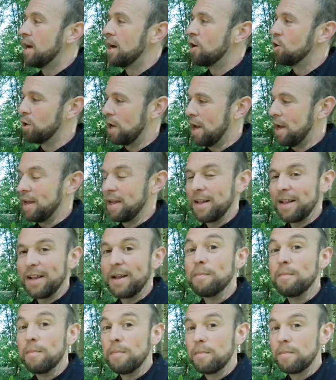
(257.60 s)
Okay,
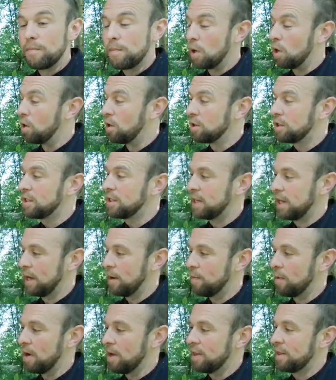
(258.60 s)
pause, take
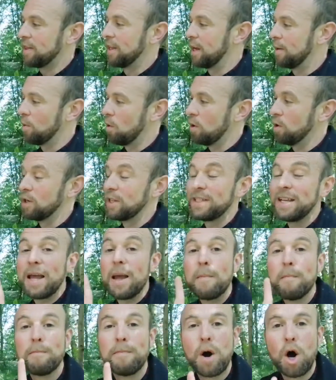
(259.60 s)
a breath. Think about what you're going
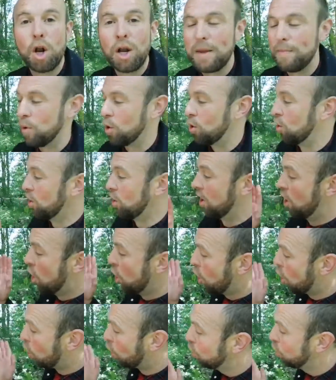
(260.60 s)
to say. Polypore.
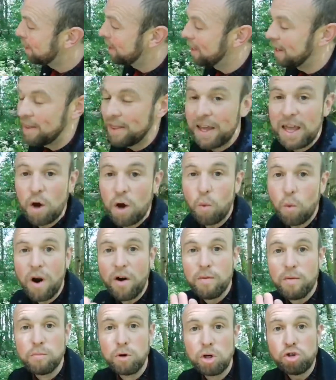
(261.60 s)
Underneath here,
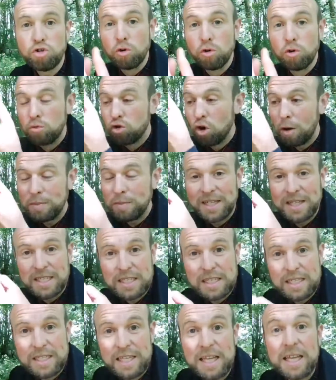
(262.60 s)
where a mushroom drops its
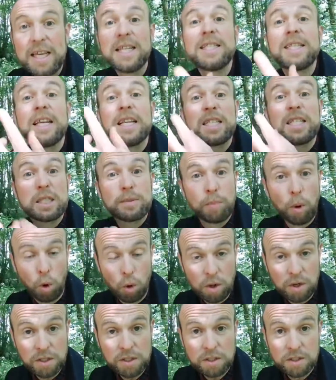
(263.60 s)
seeds, its
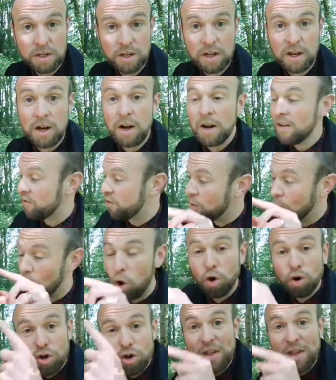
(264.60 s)
spores, from
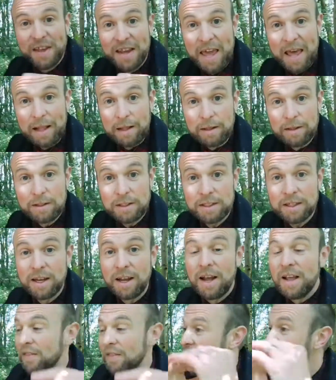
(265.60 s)
under the gills,
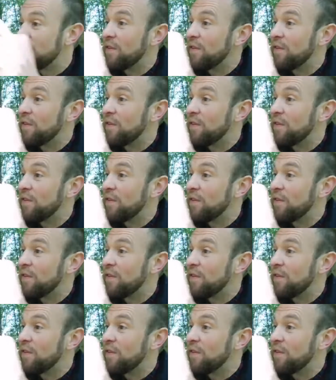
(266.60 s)
they